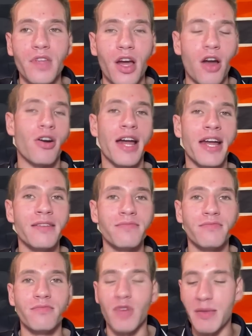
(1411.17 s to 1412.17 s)
All right?
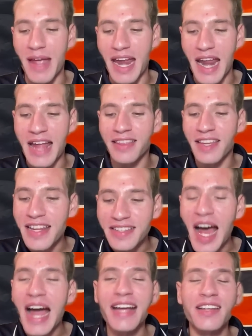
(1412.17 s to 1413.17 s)
We made Anthony
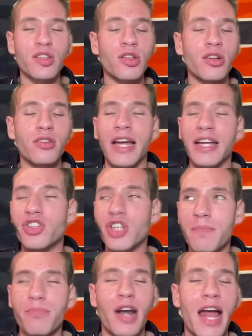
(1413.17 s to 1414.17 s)
Tyus look like
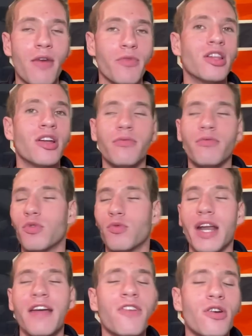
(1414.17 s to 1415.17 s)
Jim Brown. We look
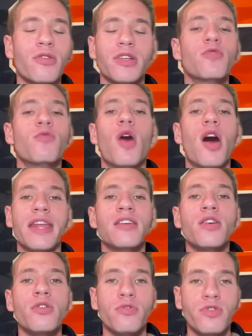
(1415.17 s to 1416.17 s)
whatever you want to
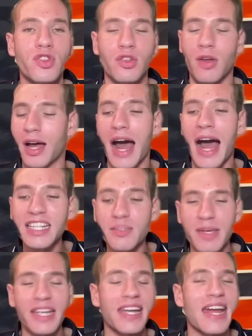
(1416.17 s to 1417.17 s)
use. A
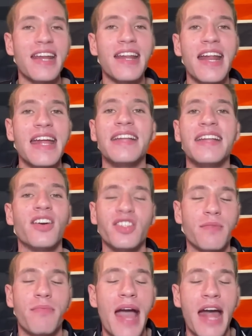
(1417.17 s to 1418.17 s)
Heisman candidate, it
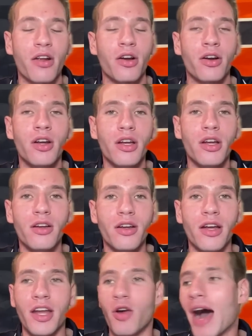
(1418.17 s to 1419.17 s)
doesn't matter.
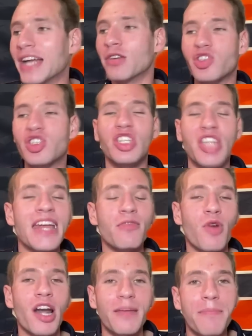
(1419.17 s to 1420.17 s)
An Ohio State
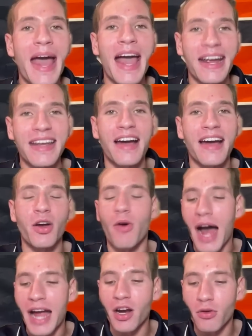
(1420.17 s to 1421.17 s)
running back, not an
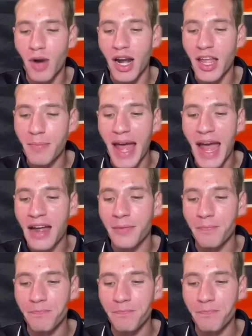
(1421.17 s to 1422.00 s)
Ohio running back.